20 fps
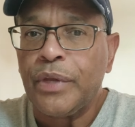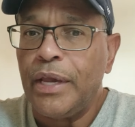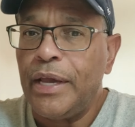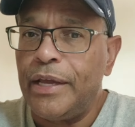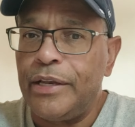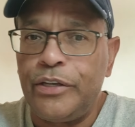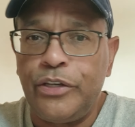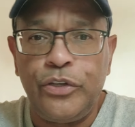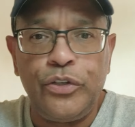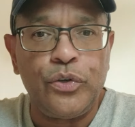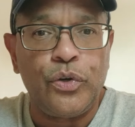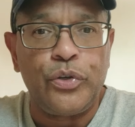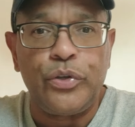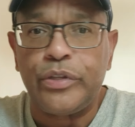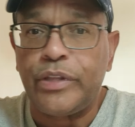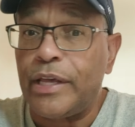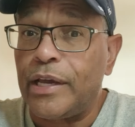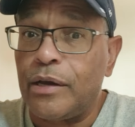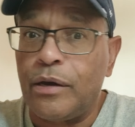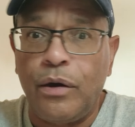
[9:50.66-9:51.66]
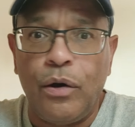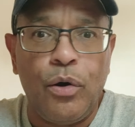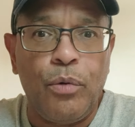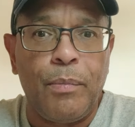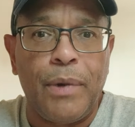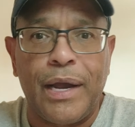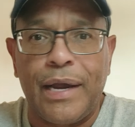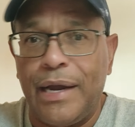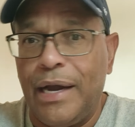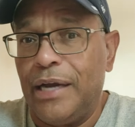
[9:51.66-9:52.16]
and you know, you think, oh
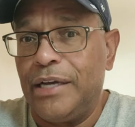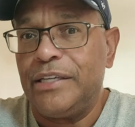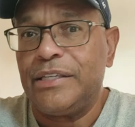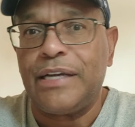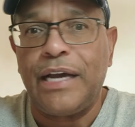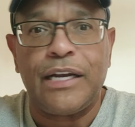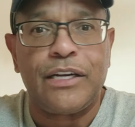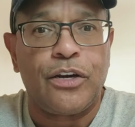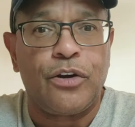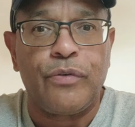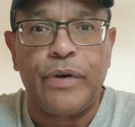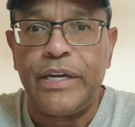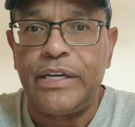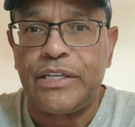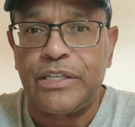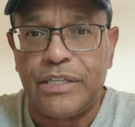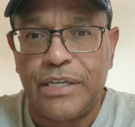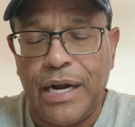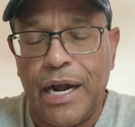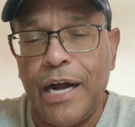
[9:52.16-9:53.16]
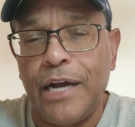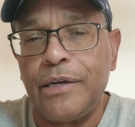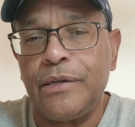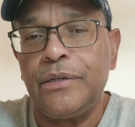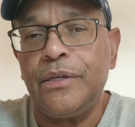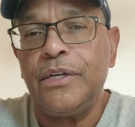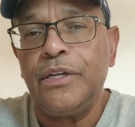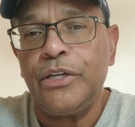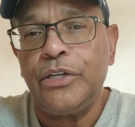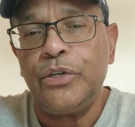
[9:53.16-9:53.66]
my God, he's got a great
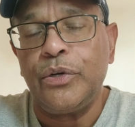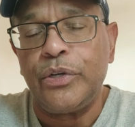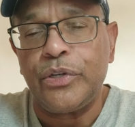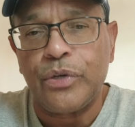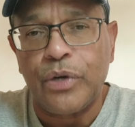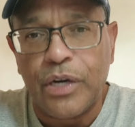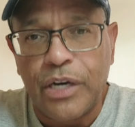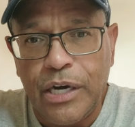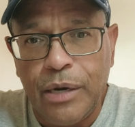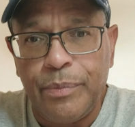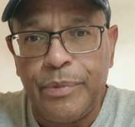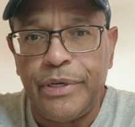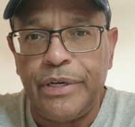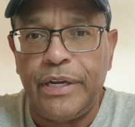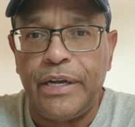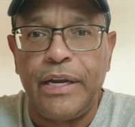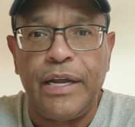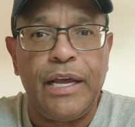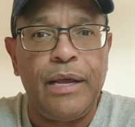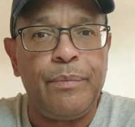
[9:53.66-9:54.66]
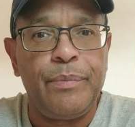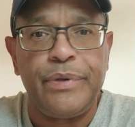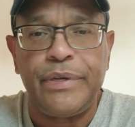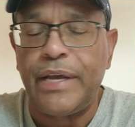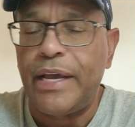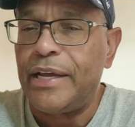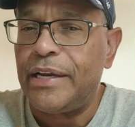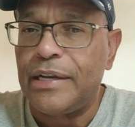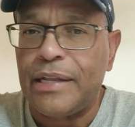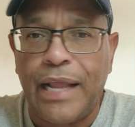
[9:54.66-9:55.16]
shot. You know, he's gonna come in the
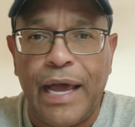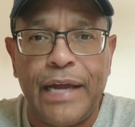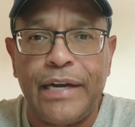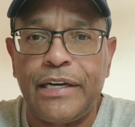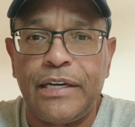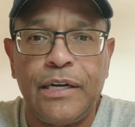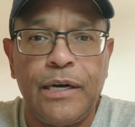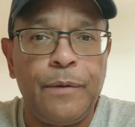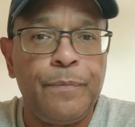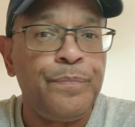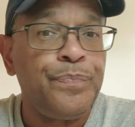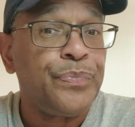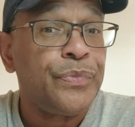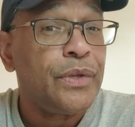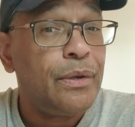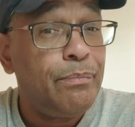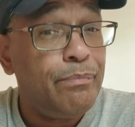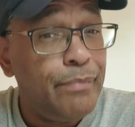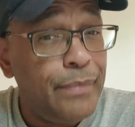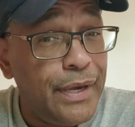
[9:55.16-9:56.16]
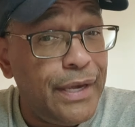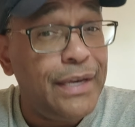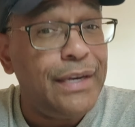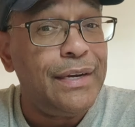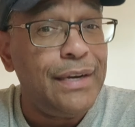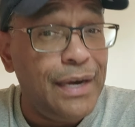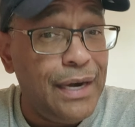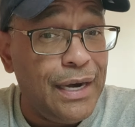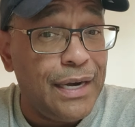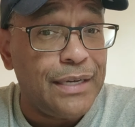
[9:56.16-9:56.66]
NBA and light it up. May
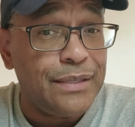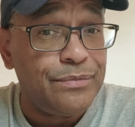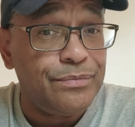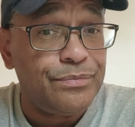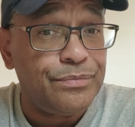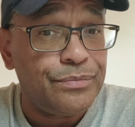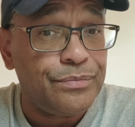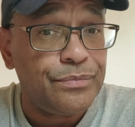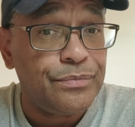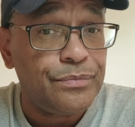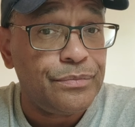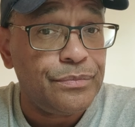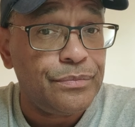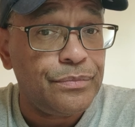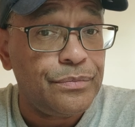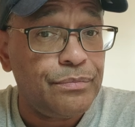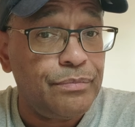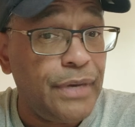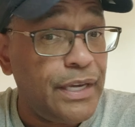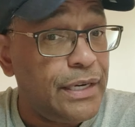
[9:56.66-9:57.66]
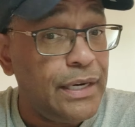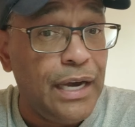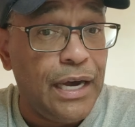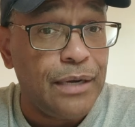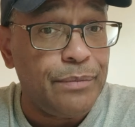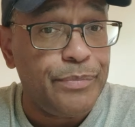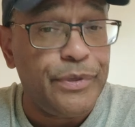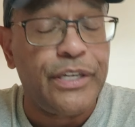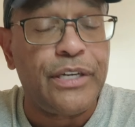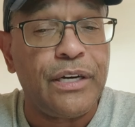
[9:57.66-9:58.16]
not. May
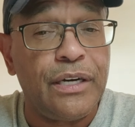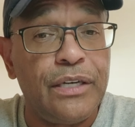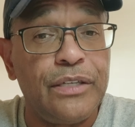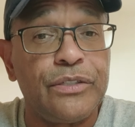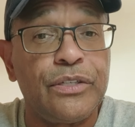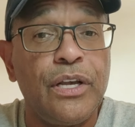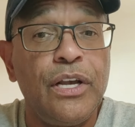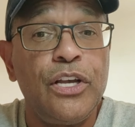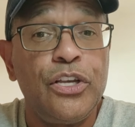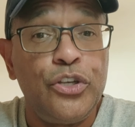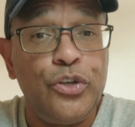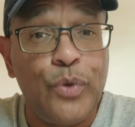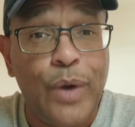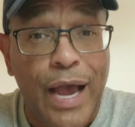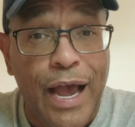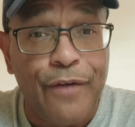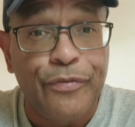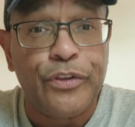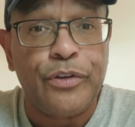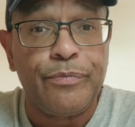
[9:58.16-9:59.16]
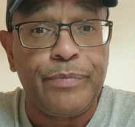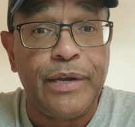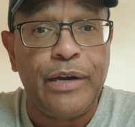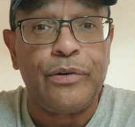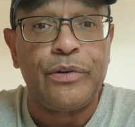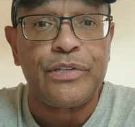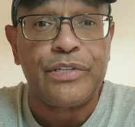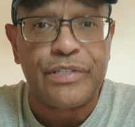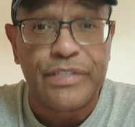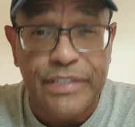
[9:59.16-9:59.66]
not, because you have to be
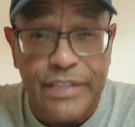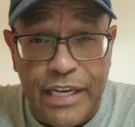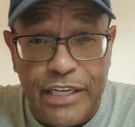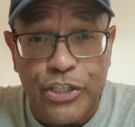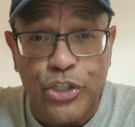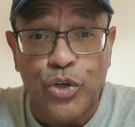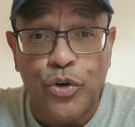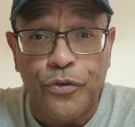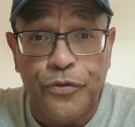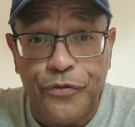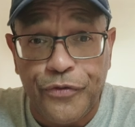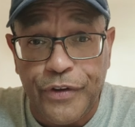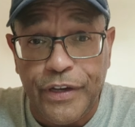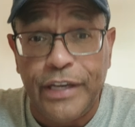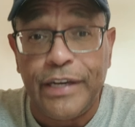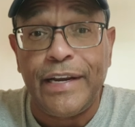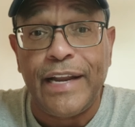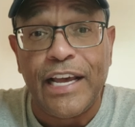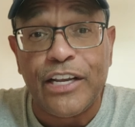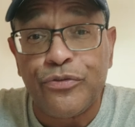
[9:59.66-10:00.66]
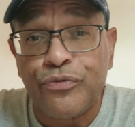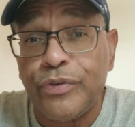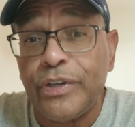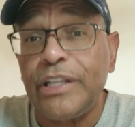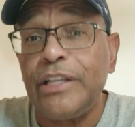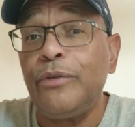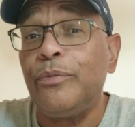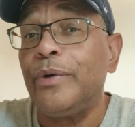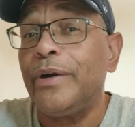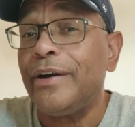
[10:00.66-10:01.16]
able to set your feet, and that's
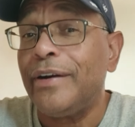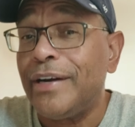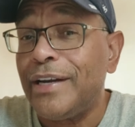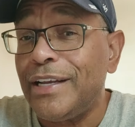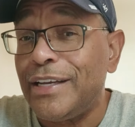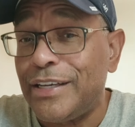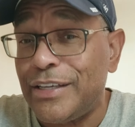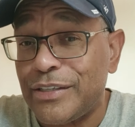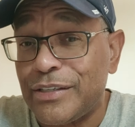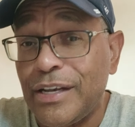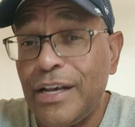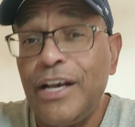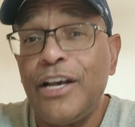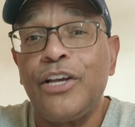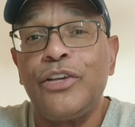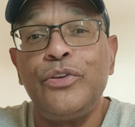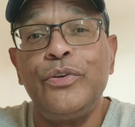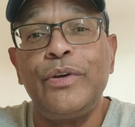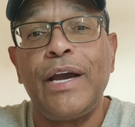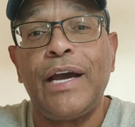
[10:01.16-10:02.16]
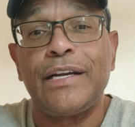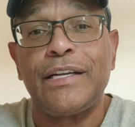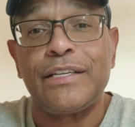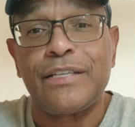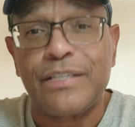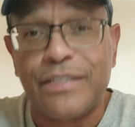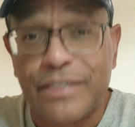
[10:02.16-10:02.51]
really where it is. You got to